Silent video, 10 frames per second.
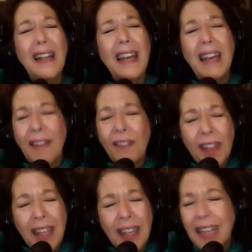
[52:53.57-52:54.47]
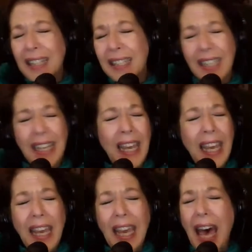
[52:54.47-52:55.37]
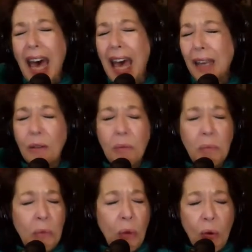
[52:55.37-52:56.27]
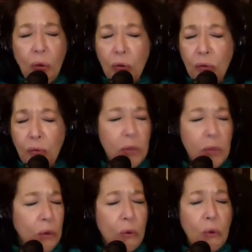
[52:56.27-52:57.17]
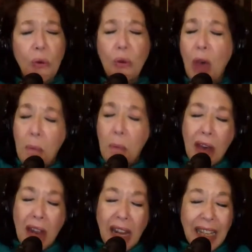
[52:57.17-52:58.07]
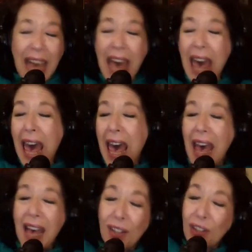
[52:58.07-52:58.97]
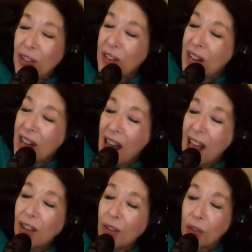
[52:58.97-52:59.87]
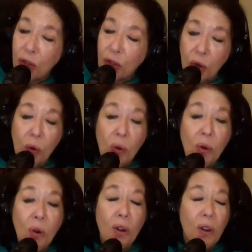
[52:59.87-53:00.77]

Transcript: And the next day I come home from school, but I can't unlock the door.